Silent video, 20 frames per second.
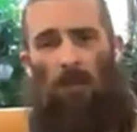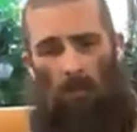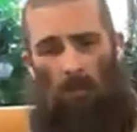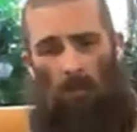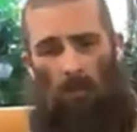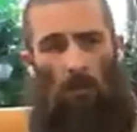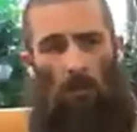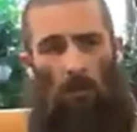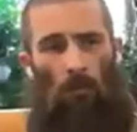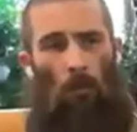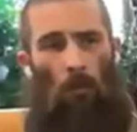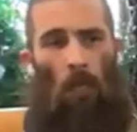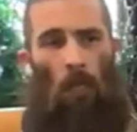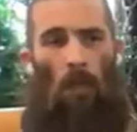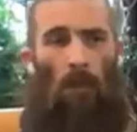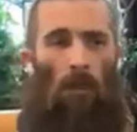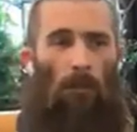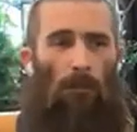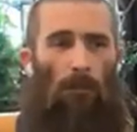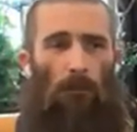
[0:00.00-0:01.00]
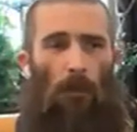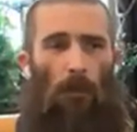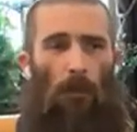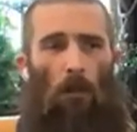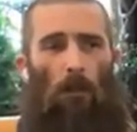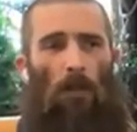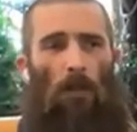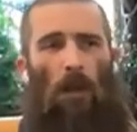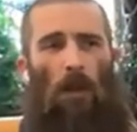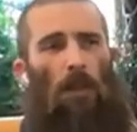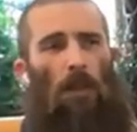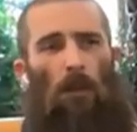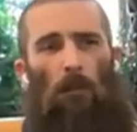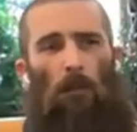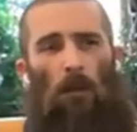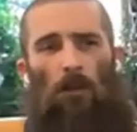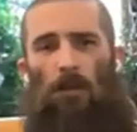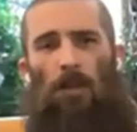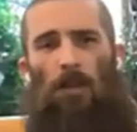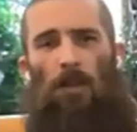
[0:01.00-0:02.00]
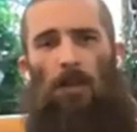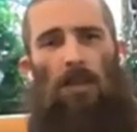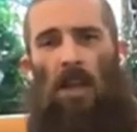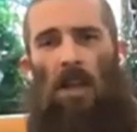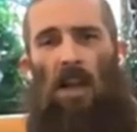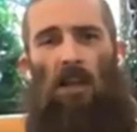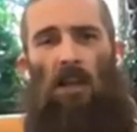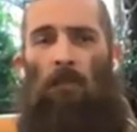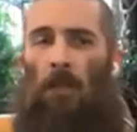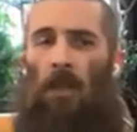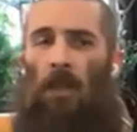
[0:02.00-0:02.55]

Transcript: So if they follow me on there most of the time,